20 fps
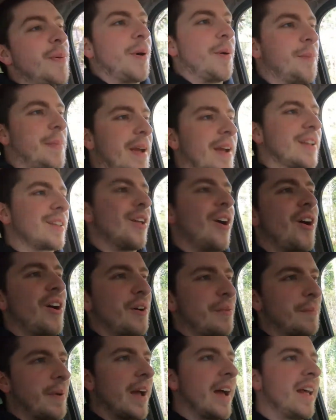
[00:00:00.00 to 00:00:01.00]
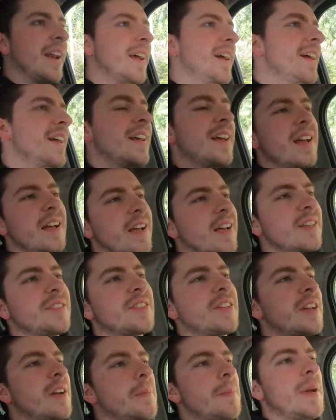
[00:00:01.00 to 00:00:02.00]
big long bed. It's
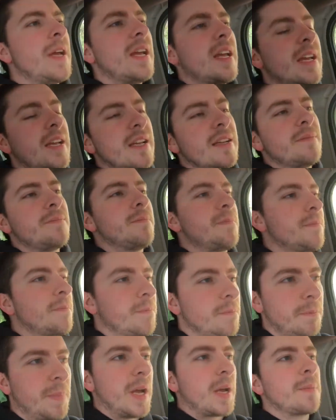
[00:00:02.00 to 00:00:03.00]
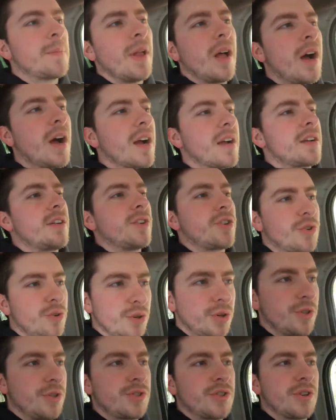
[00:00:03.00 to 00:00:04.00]
gonna be big block
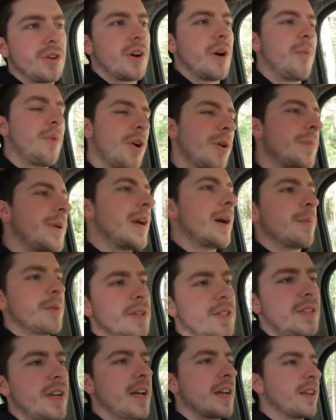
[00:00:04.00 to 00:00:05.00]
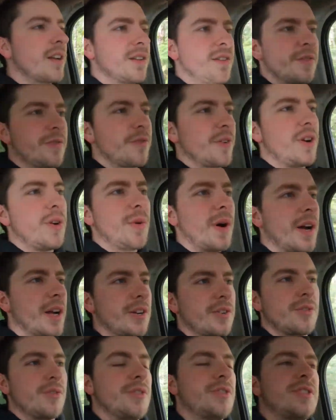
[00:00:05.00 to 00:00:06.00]
cruiser. I want to be able to take it on the freeway
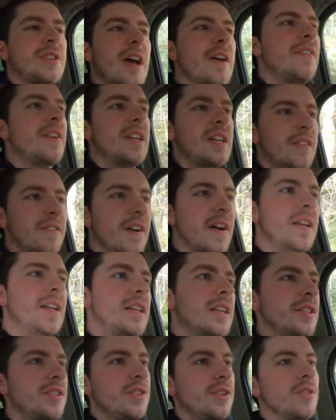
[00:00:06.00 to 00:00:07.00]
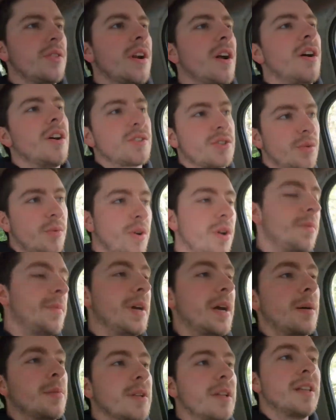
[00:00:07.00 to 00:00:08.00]
and cruise 70 if I need to, and I also want to be
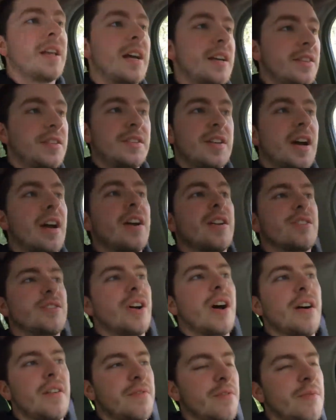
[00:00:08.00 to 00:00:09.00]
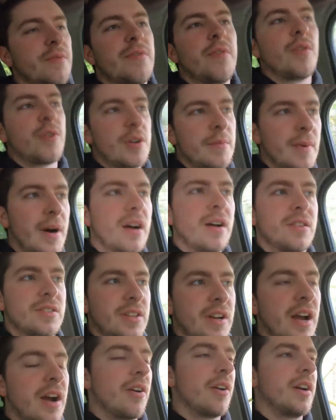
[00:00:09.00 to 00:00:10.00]
able to light the tires off from 40 miles
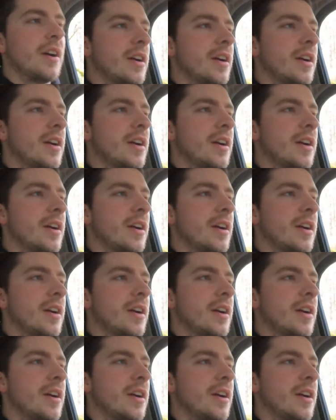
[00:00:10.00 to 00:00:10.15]
an hour,